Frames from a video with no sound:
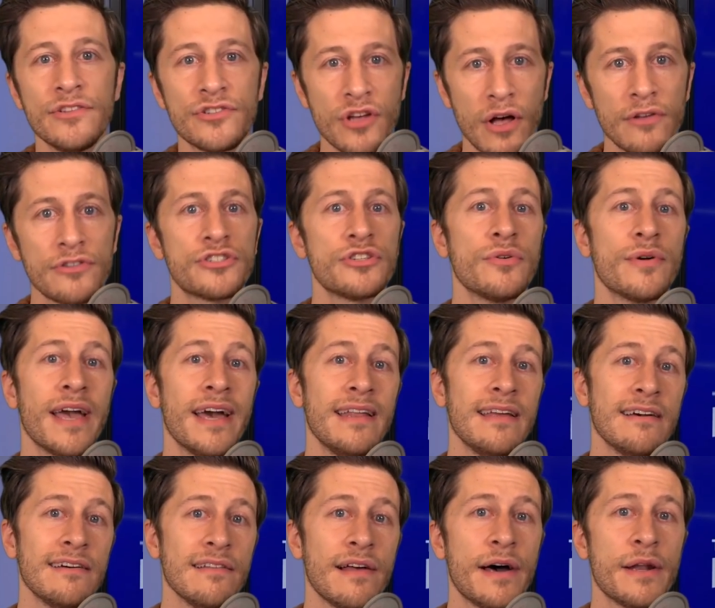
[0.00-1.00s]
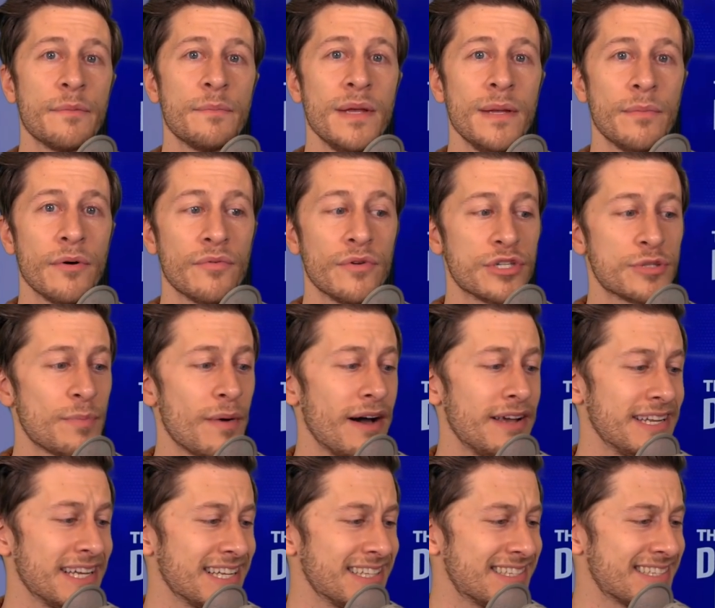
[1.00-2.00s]
also getting a lot of people
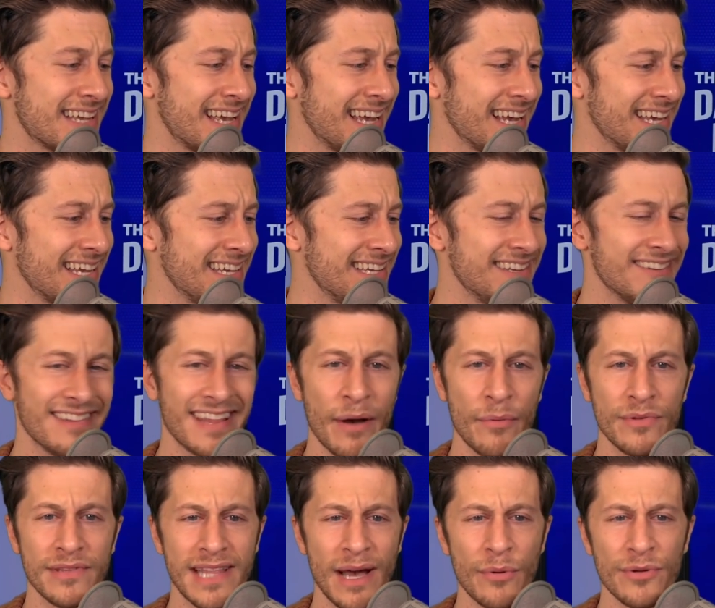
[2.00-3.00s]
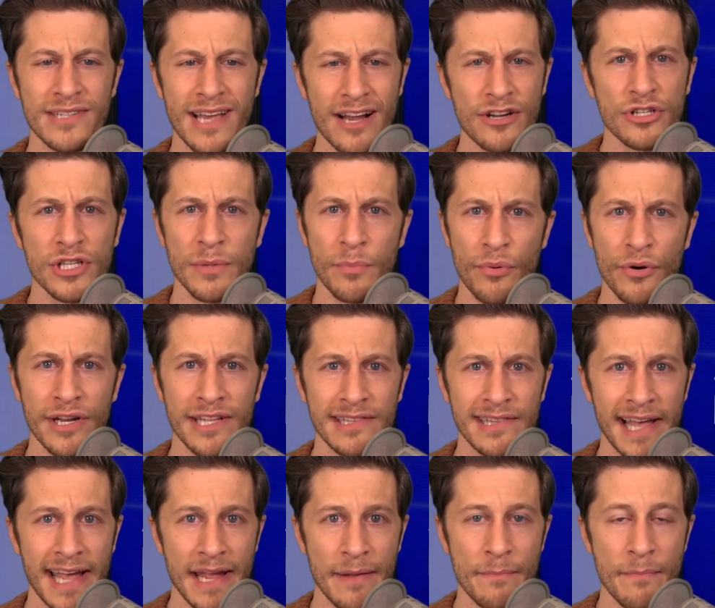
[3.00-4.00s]
responding and saying, you know, that that was actually pretty
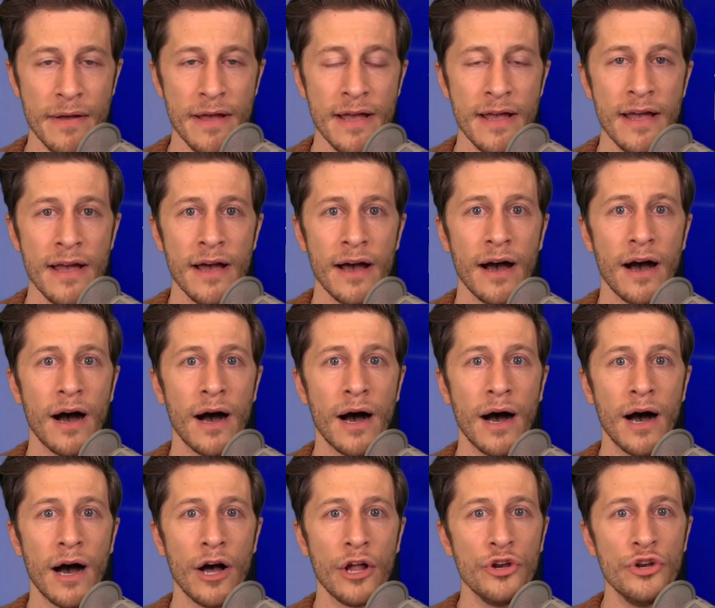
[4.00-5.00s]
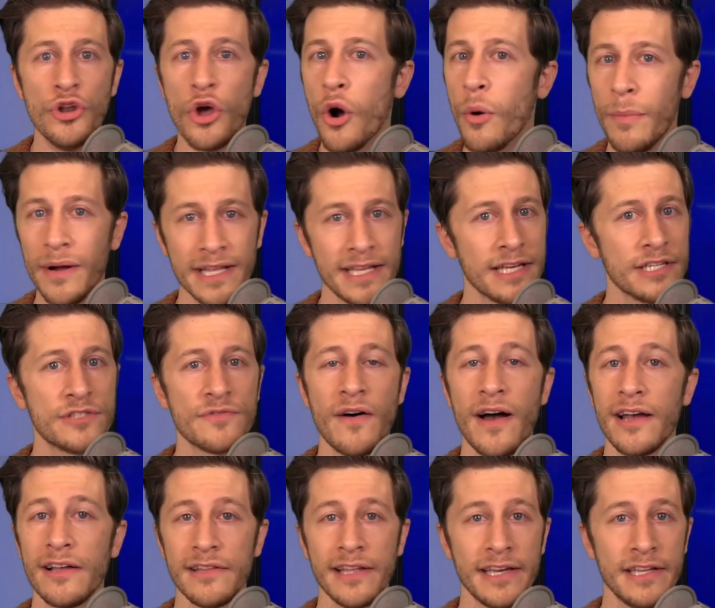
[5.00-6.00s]
lame. Uh, nobody has
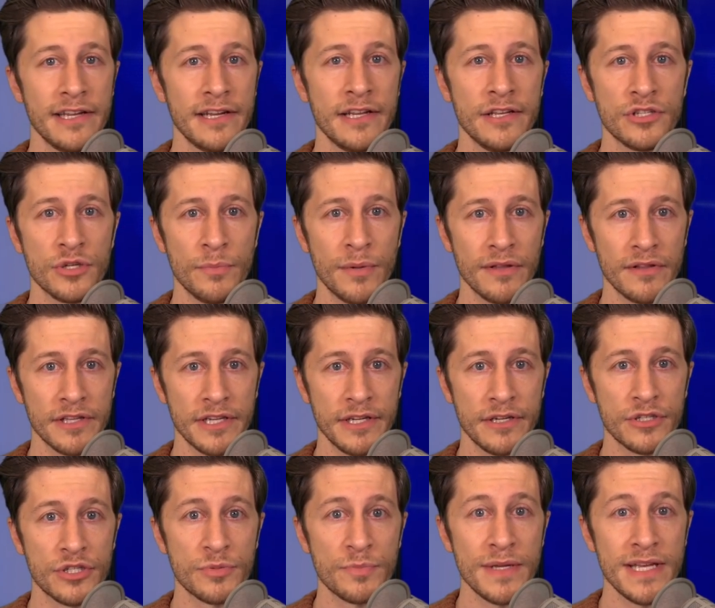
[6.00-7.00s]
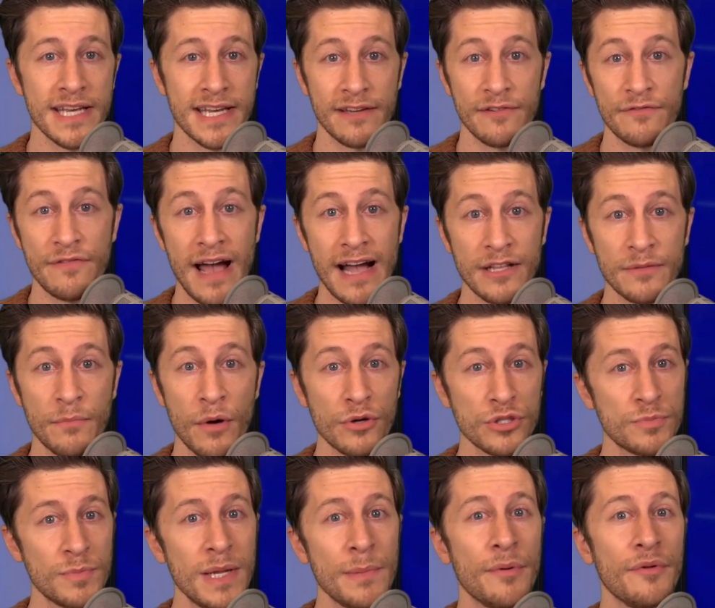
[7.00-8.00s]
violated his ability to speak. In fact,
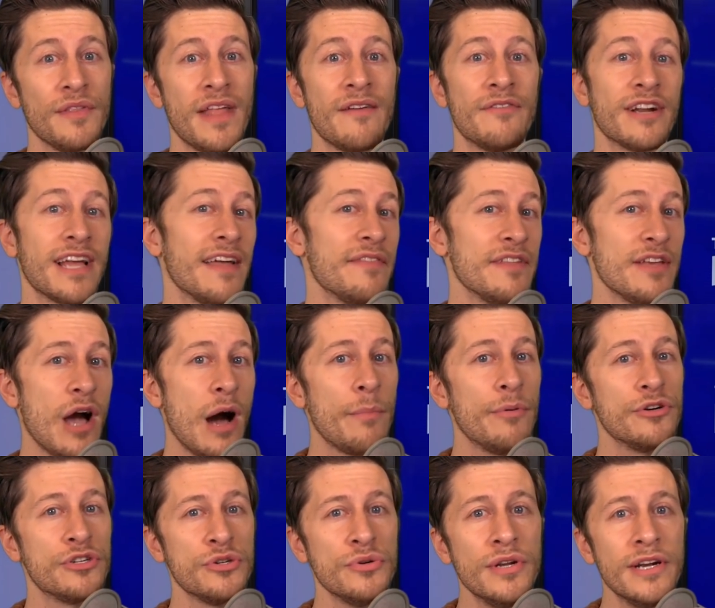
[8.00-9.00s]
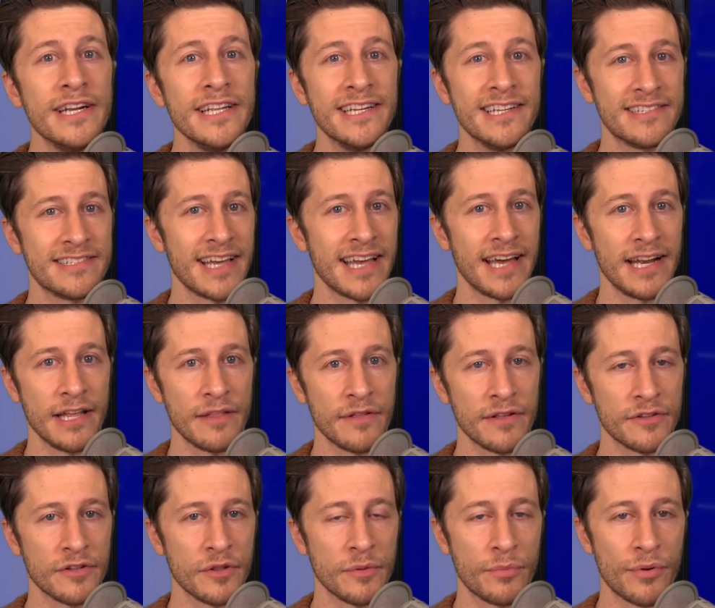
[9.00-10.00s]
most people never get the opportunity to say
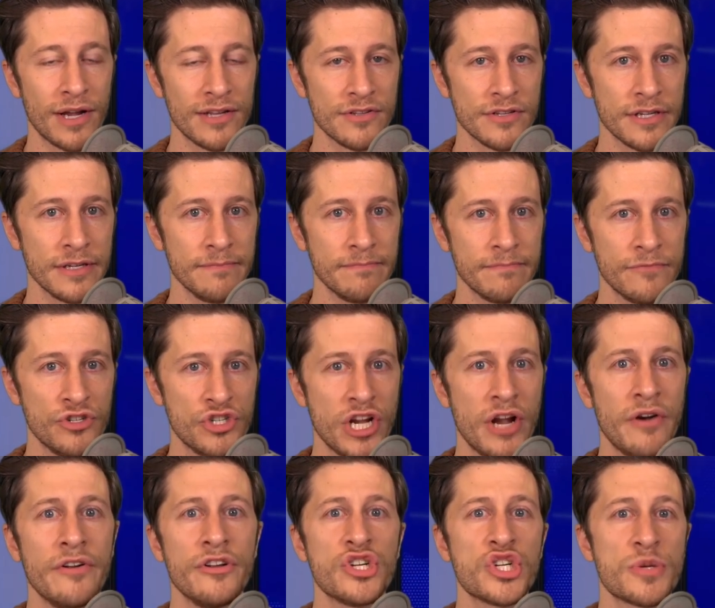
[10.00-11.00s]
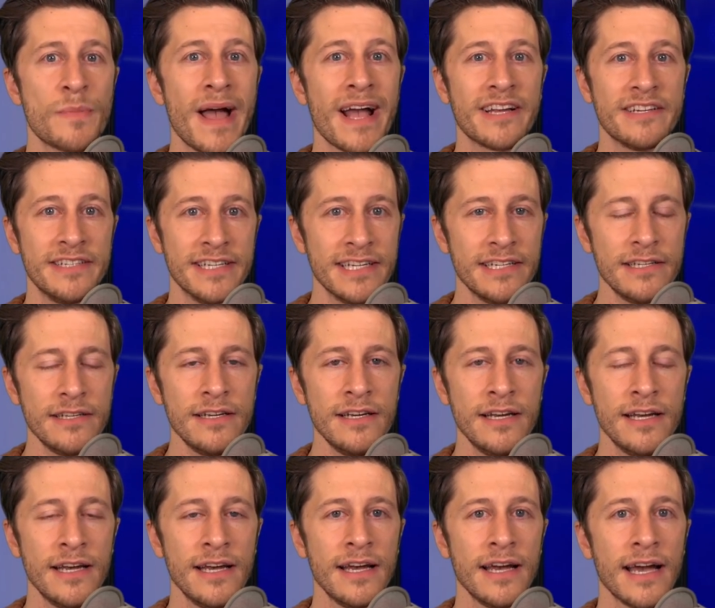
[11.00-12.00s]
anything to the president. Jared Schmeck did,
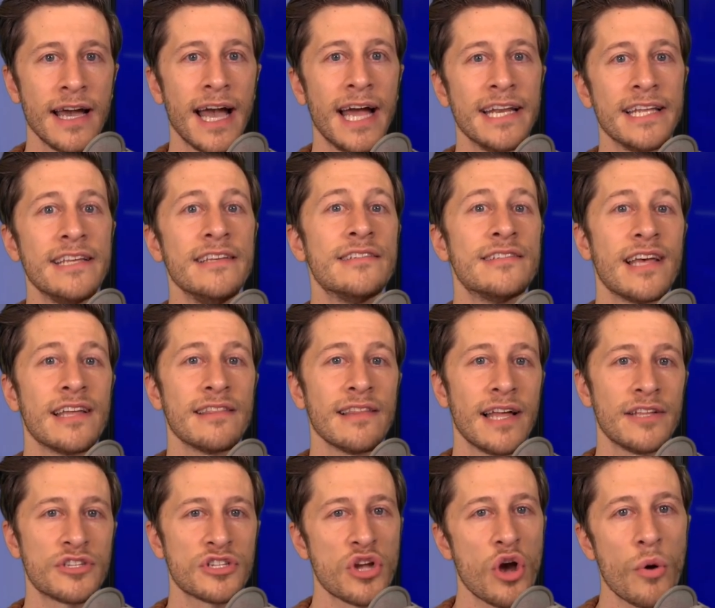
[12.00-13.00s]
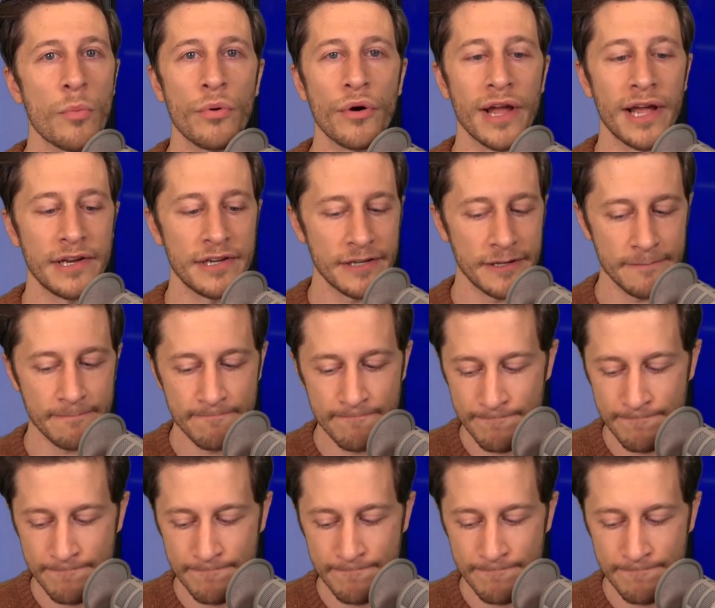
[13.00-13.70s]
and he said, "Let's go, Brandon.